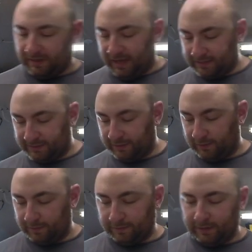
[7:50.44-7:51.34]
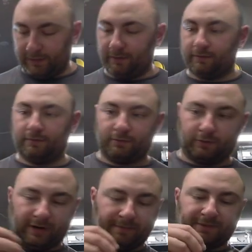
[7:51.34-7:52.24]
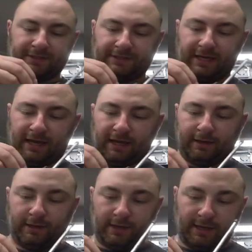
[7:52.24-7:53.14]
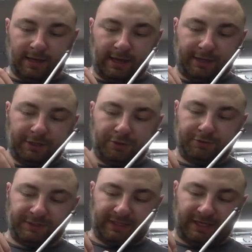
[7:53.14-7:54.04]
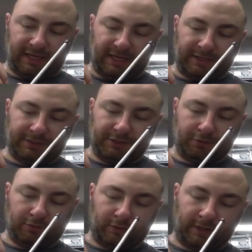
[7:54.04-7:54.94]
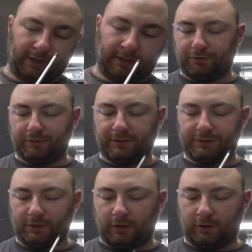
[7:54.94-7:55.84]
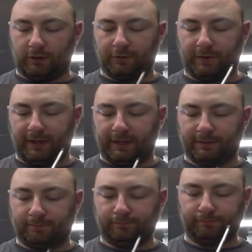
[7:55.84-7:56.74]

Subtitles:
gasket on there, grab this guy, and use the key to screw this all the way in.